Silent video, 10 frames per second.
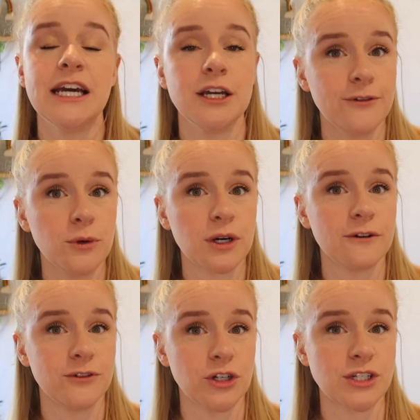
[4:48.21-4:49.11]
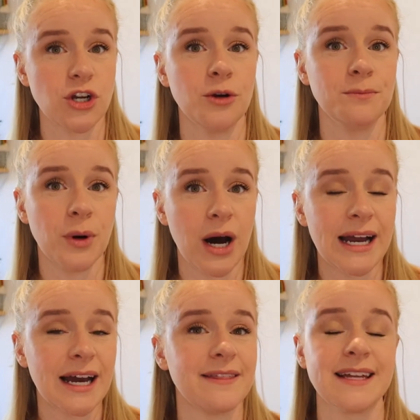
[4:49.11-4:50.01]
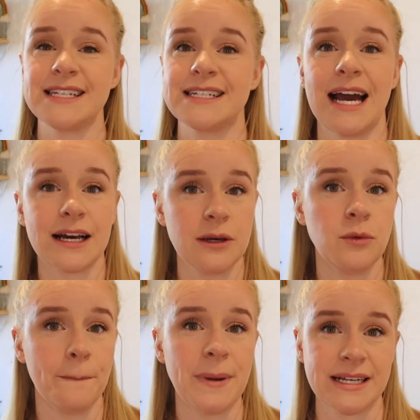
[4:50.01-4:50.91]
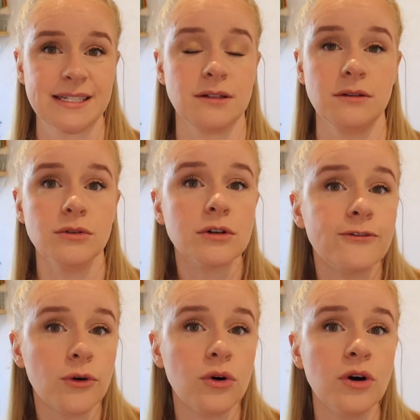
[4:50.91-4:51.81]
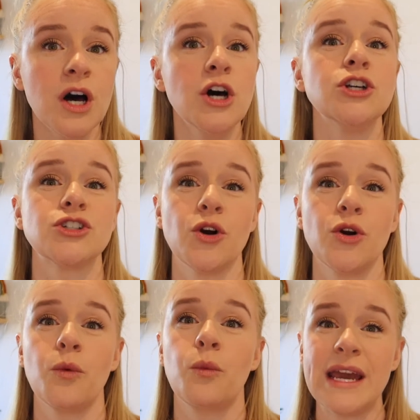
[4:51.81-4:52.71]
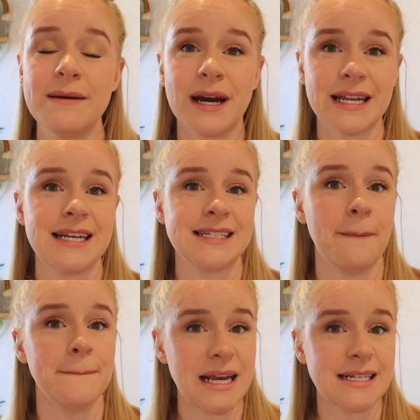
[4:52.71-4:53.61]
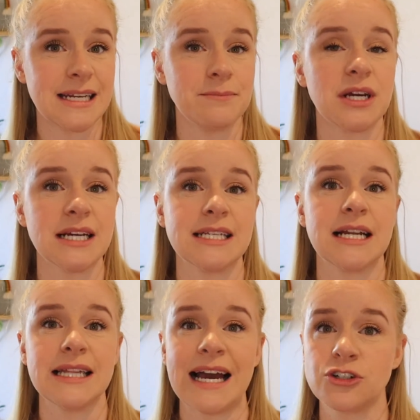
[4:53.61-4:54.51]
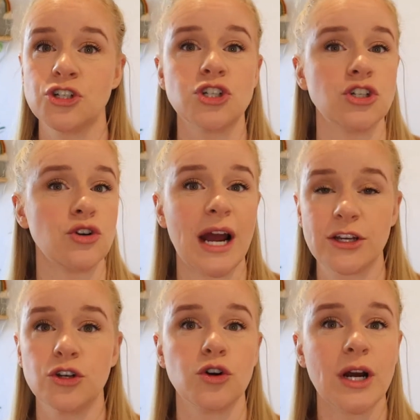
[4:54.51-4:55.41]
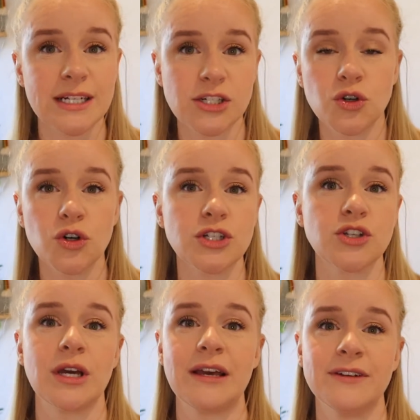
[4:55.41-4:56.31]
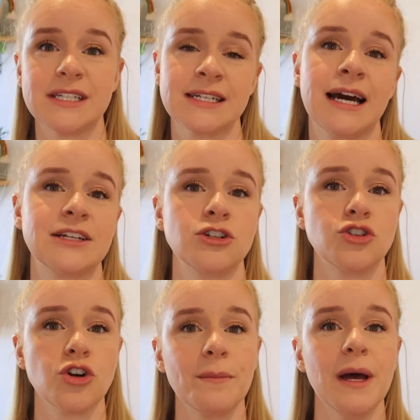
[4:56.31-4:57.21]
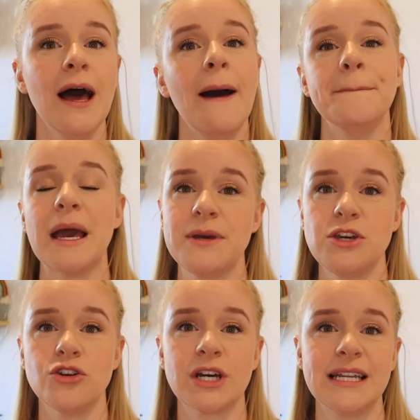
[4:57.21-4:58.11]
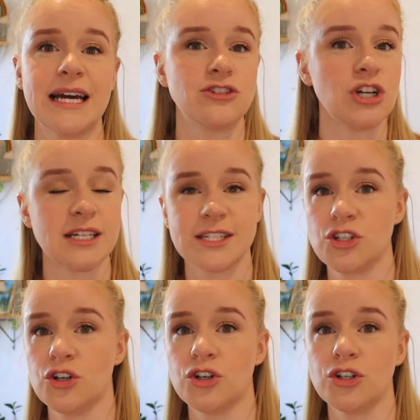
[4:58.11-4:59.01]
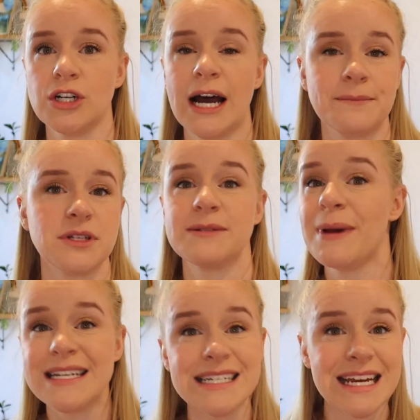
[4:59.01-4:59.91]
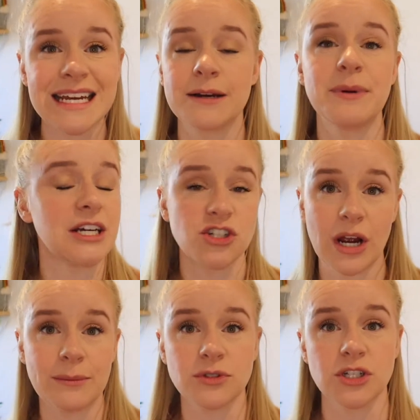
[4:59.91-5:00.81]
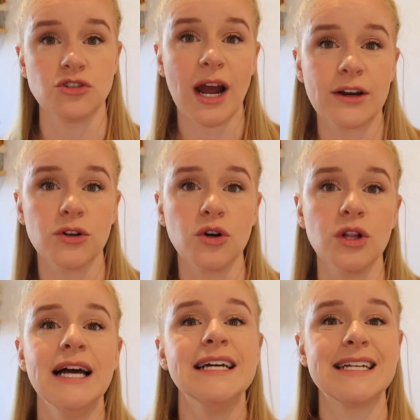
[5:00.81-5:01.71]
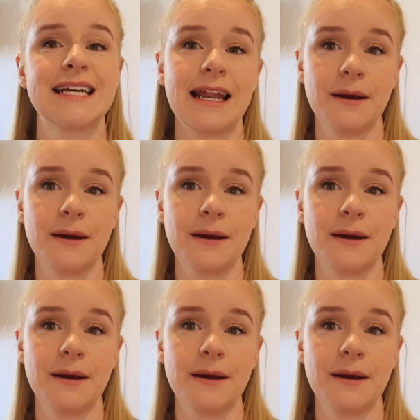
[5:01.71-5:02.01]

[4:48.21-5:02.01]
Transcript: If you are a first home buyer, that's exactly what banks look for score. So WeMoney is amazing because it allows you to track your credit score. So if it's starting to drop, maybe you can adjust your spending because you're able to track it all to get